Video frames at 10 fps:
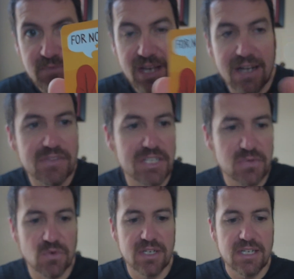on this
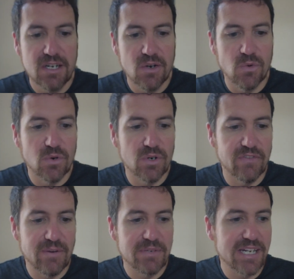one, or if
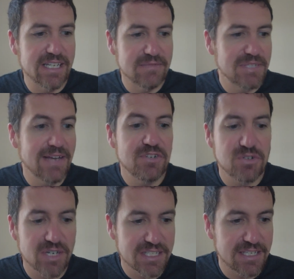I'm getting 7
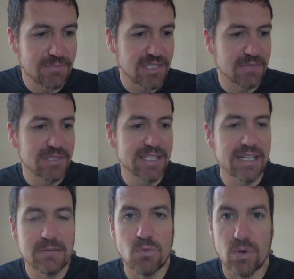tricks, I'm going to be
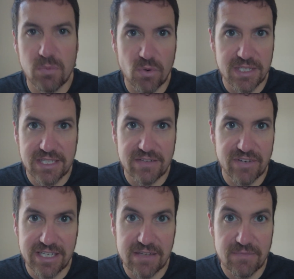getting more points than if I
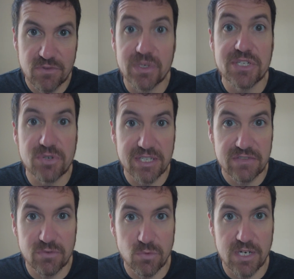get 3 tricks
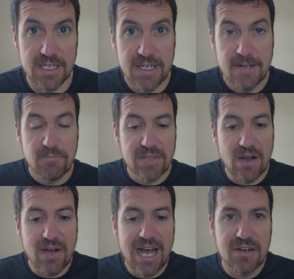for one.
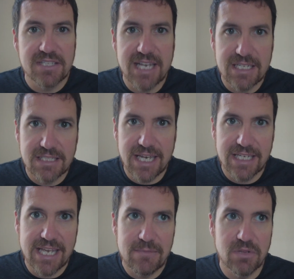Now, how does that
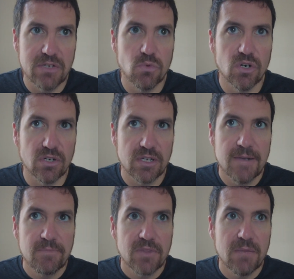gameplay work?
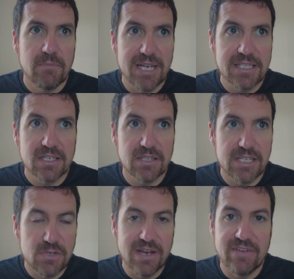Basically,
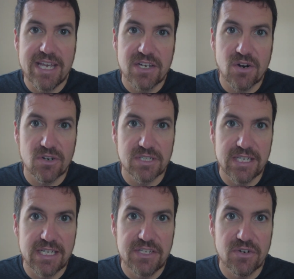you have 8 cards
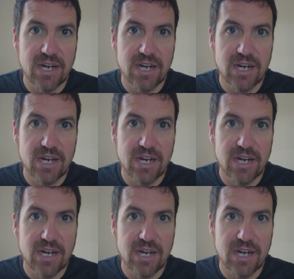in your